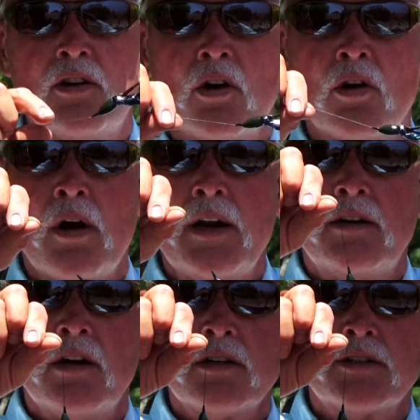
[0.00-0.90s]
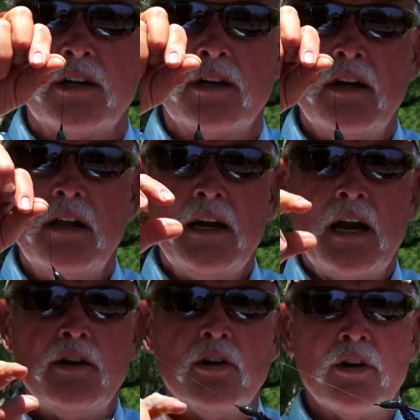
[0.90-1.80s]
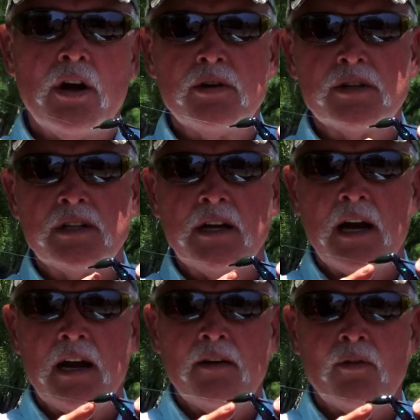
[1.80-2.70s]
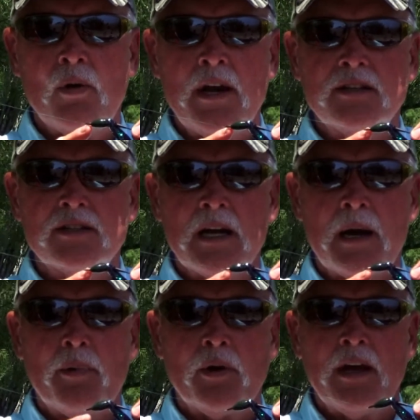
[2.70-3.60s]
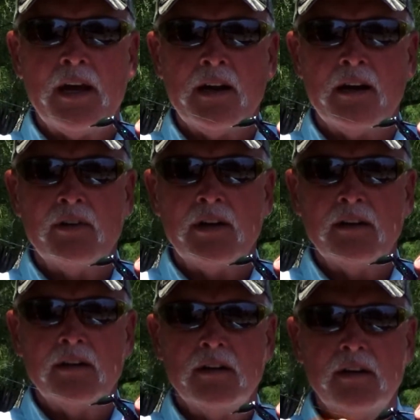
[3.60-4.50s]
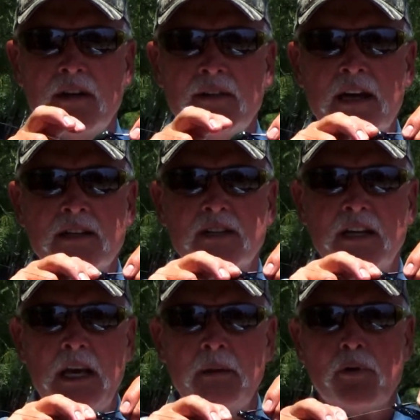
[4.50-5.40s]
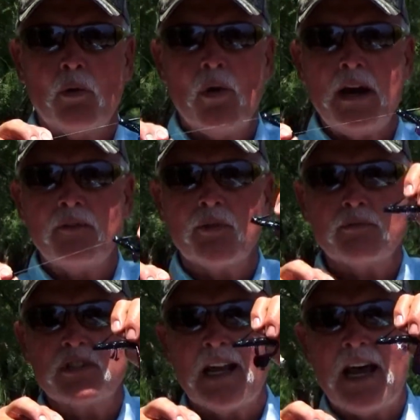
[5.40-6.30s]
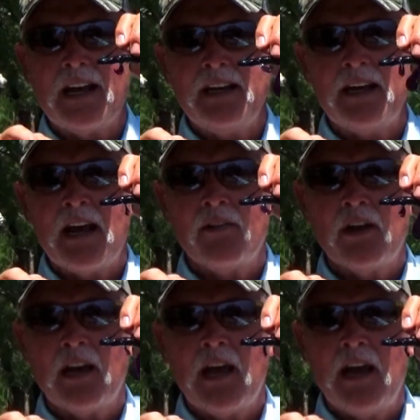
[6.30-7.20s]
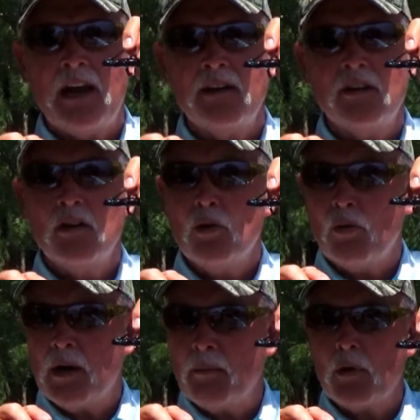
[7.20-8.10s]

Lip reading: Tour Grade Tungsten. And you'll notice that I have a weight stop on the head of it. That's to keep the weight from sliding down the line when I'm